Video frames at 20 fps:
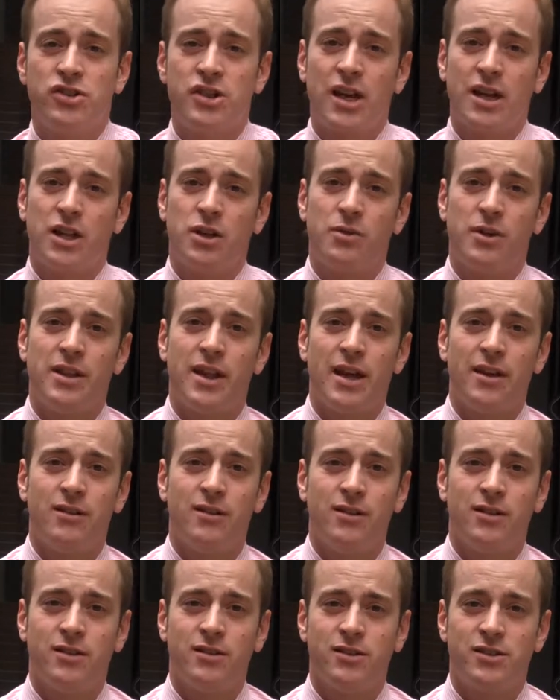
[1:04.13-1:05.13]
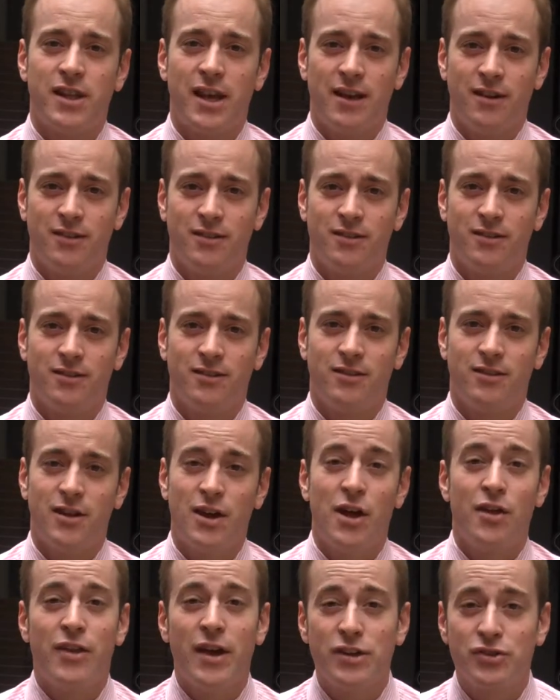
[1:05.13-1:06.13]
exactly where they stand.
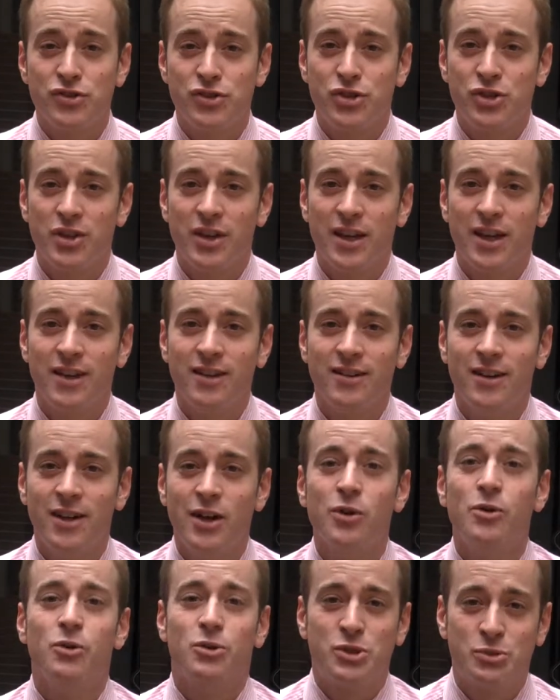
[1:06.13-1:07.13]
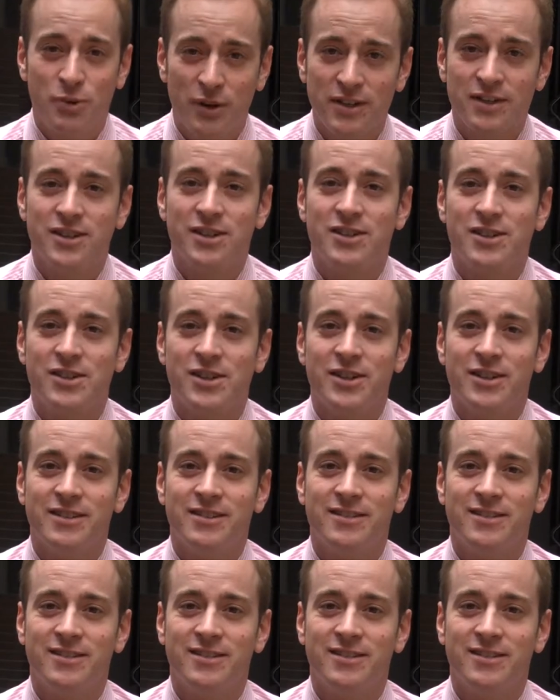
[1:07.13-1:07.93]
Thanks for tuning in. We'll speak to you soon.